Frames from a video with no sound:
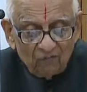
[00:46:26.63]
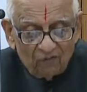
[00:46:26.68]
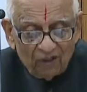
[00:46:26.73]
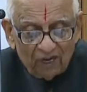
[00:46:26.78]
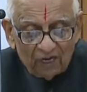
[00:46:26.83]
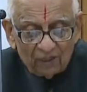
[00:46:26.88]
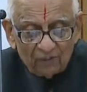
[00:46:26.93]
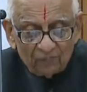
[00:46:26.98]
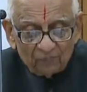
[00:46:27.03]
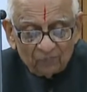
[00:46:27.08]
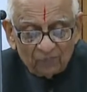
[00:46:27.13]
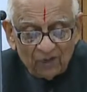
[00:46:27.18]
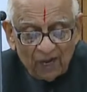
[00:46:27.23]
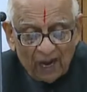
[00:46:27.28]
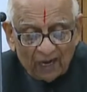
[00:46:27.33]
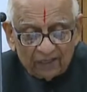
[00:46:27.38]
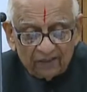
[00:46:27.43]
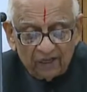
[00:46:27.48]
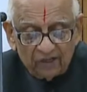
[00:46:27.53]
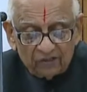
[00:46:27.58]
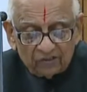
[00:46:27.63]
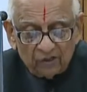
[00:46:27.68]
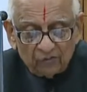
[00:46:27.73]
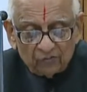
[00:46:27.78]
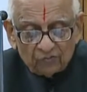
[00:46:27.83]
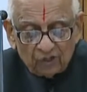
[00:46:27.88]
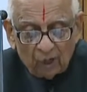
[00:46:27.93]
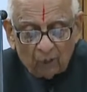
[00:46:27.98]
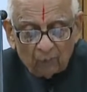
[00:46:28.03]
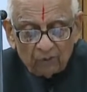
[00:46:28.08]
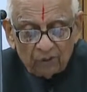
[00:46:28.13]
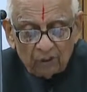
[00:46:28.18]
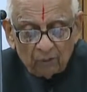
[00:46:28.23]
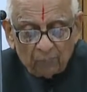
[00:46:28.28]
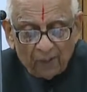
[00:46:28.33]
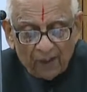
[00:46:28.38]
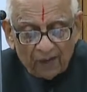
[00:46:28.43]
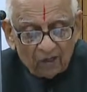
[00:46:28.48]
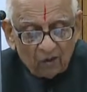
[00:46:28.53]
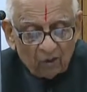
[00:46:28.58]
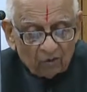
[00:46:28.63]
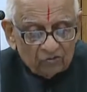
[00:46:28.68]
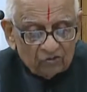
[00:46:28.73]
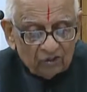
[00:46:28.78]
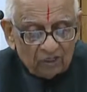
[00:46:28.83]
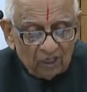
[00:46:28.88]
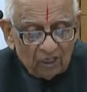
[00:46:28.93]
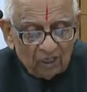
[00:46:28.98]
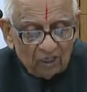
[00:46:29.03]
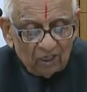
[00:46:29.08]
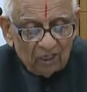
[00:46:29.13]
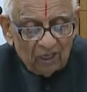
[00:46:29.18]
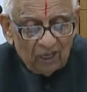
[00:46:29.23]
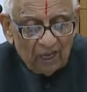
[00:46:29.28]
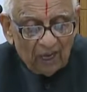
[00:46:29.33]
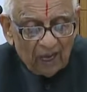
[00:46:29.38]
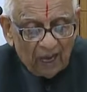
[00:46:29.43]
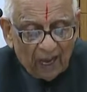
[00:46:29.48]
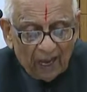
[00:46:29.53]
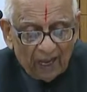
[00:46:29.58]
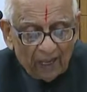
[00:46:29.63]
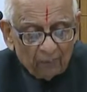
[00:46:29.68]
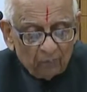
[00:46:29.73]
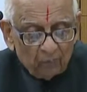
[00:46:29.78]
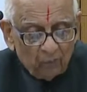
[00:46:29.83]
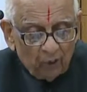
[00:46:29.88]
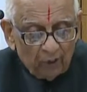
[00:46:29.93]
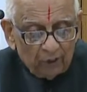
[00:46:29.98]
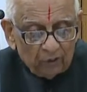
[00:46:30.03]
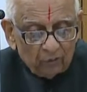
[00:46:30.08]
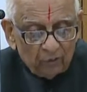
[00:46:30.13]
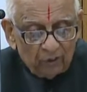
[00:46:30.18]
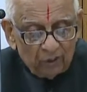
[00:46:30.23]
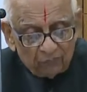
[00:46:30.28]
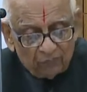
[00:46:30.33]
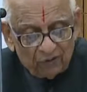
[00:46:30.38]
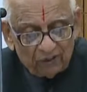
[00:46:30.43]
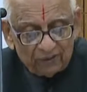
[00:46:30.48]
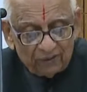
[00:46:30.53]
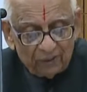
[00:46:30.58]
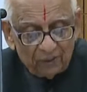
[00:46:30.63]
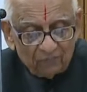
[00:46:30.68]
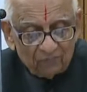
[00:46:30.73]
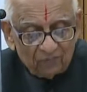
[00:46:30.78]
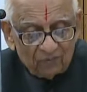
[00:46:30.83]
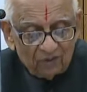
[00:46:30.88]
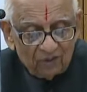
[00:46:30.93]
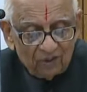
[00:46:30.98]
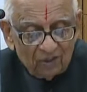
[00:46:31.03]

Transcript: Well, at the risk of sounding paradoxical, I am going to defend them.